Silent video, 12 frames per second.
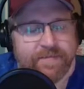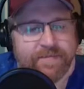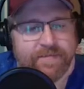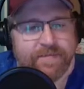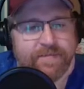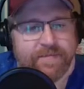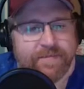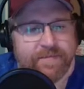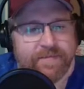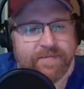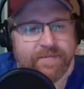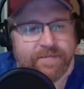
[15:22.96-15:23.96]

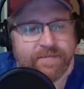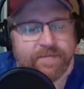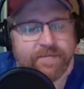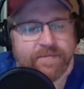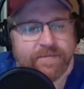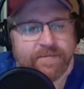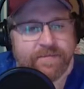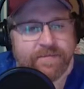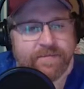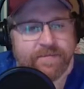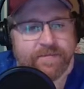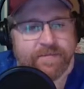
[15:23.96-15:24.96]

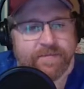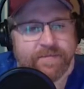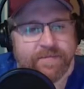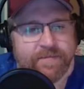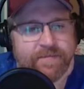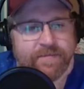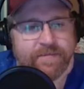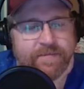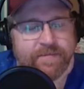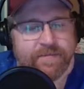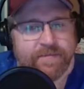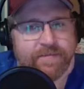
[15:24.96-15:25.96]

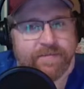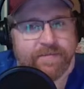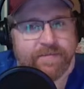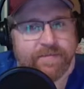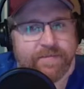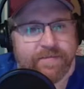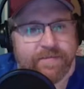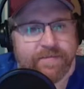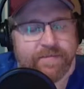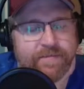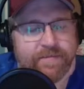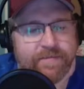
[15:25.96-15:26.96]

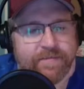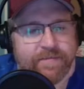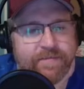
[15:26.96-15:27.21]
This person isn't speaking.